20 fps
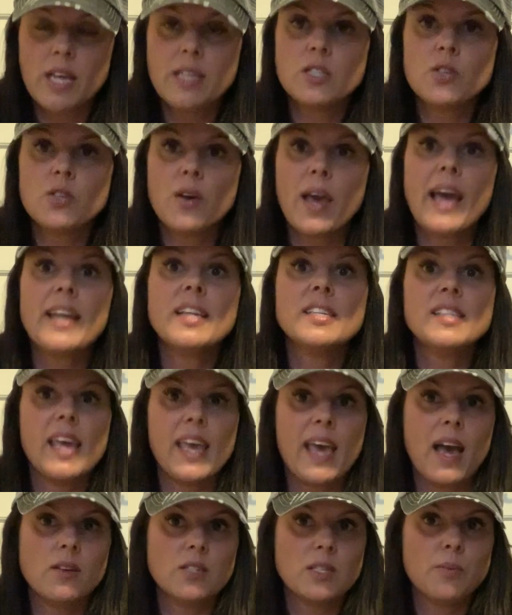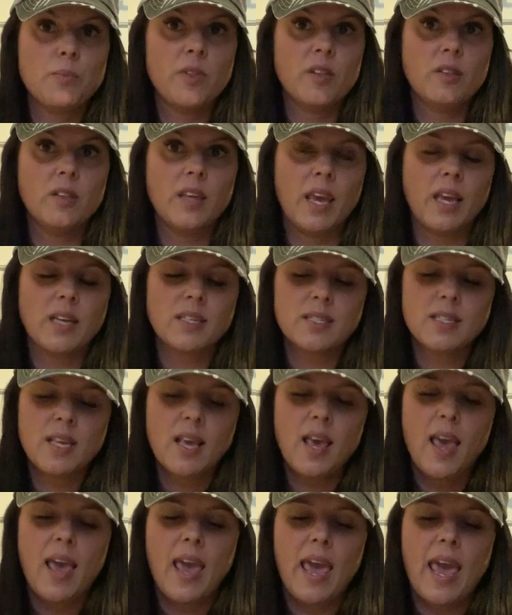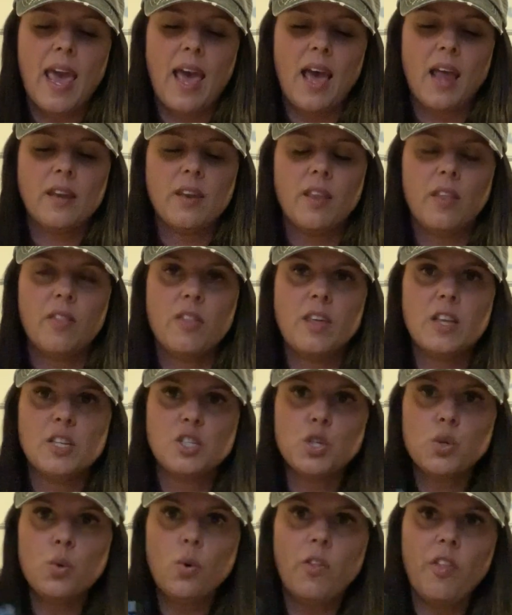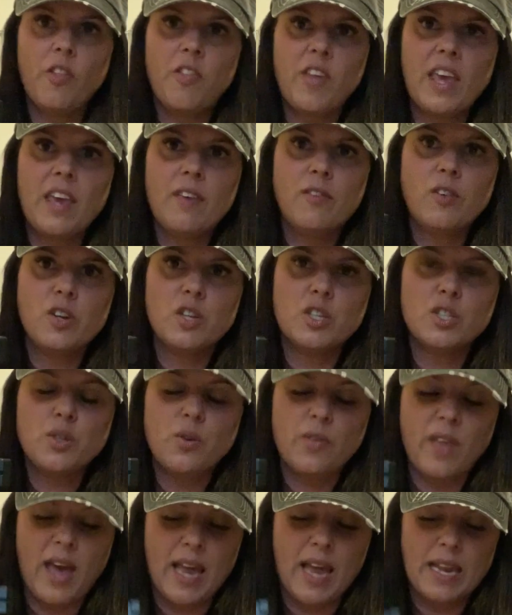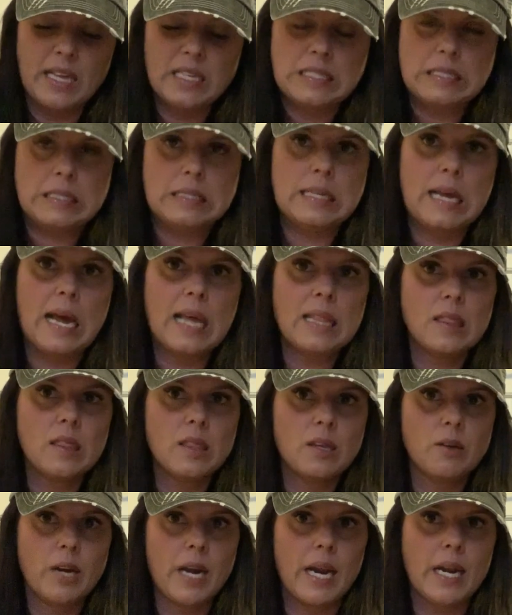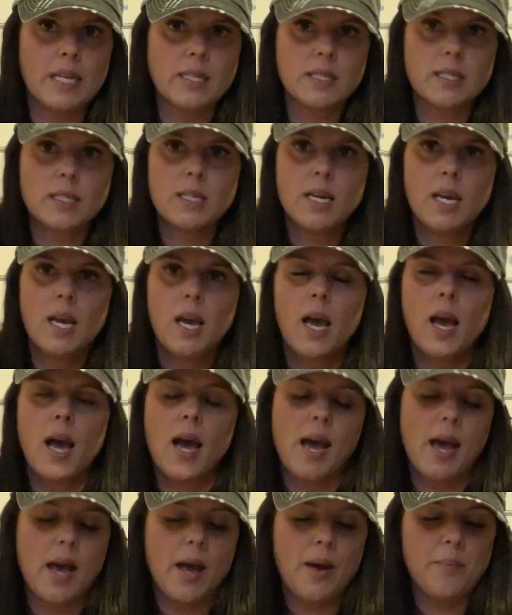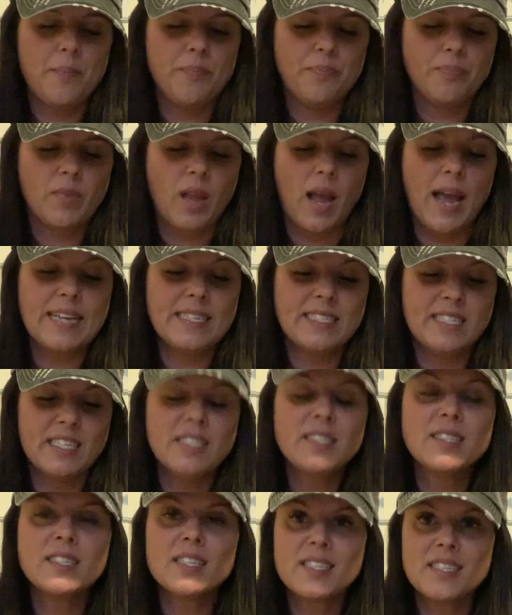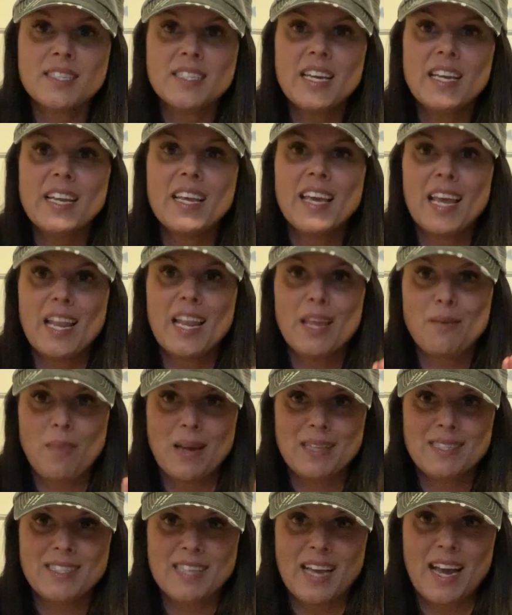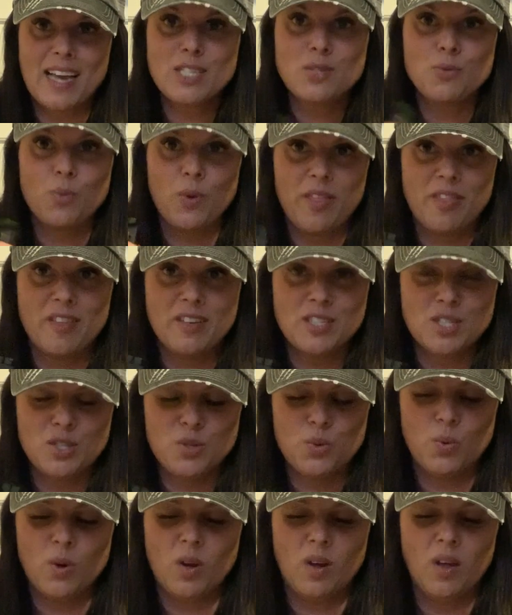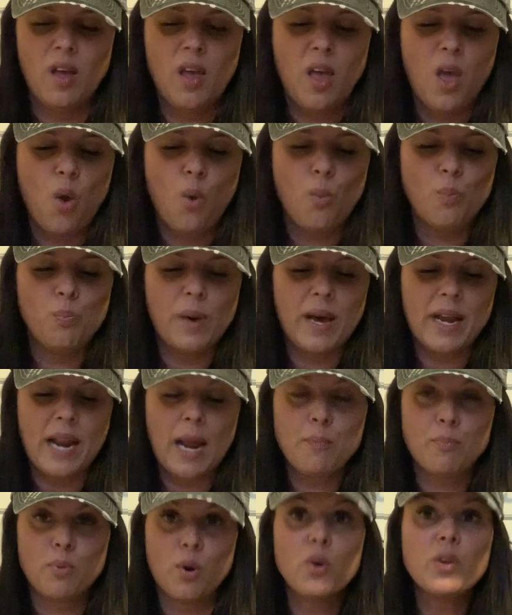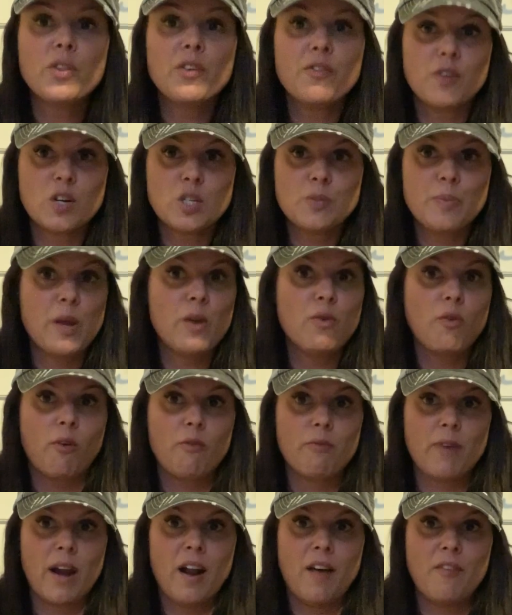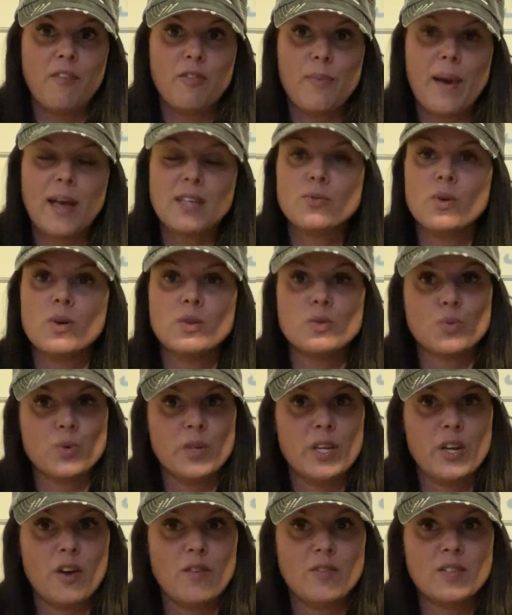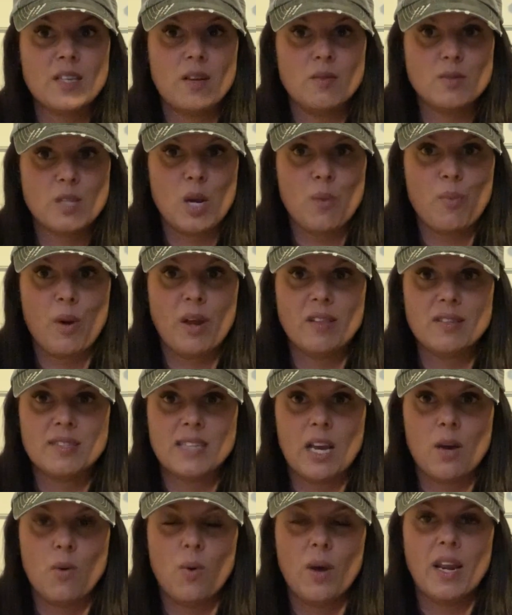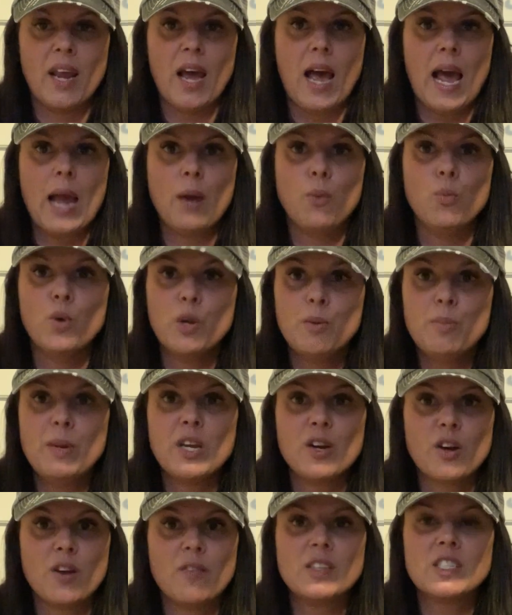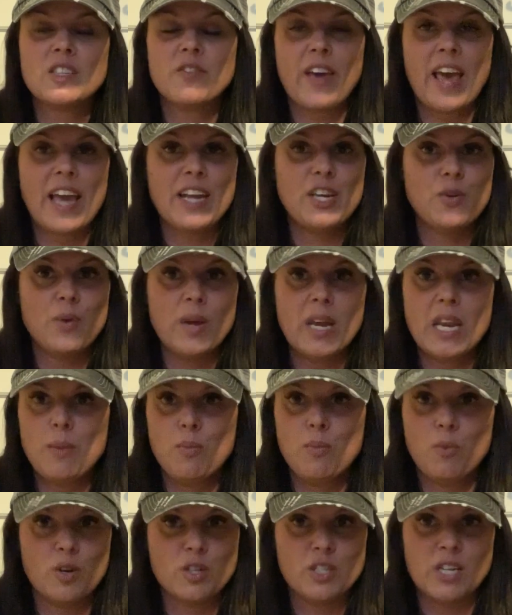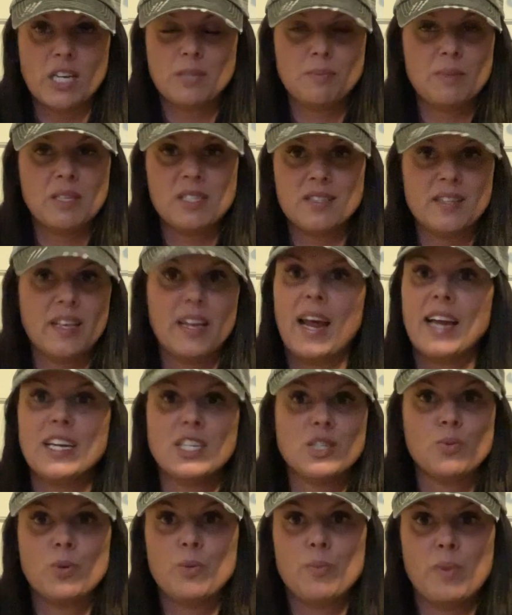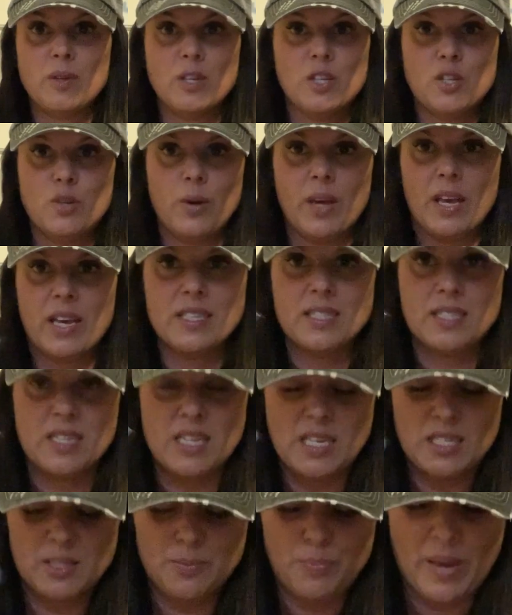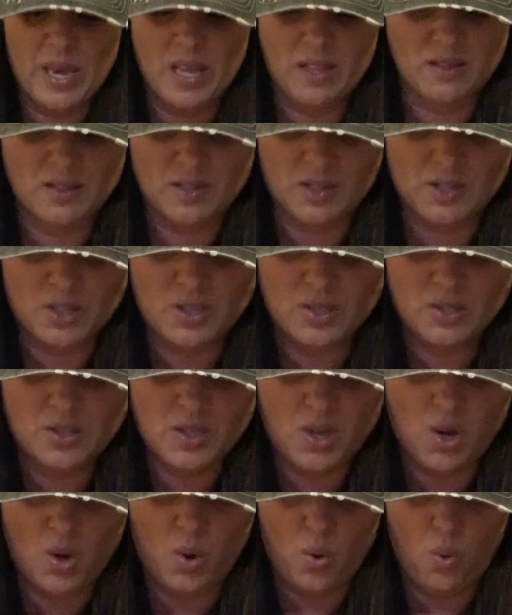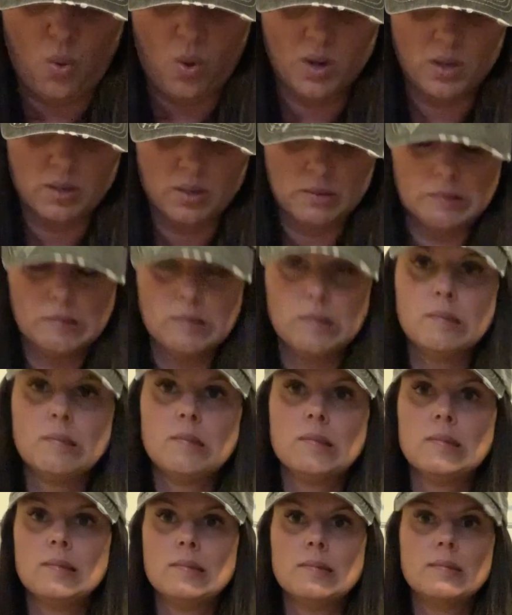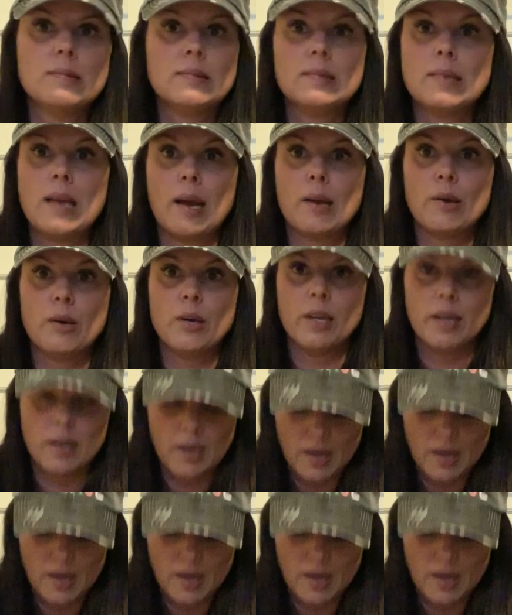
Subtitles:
And so I had to take out some of the links. And the tool that they give you to do that is not the greatest. I did succeed in getting mine sized with this tool, but I broke the first pin right off the bat. So I was really nervous that I was gonna break the second one. I would be nervous if I had to do any more adjustments, that I just wouldn't be able to do it because these pins are so not good.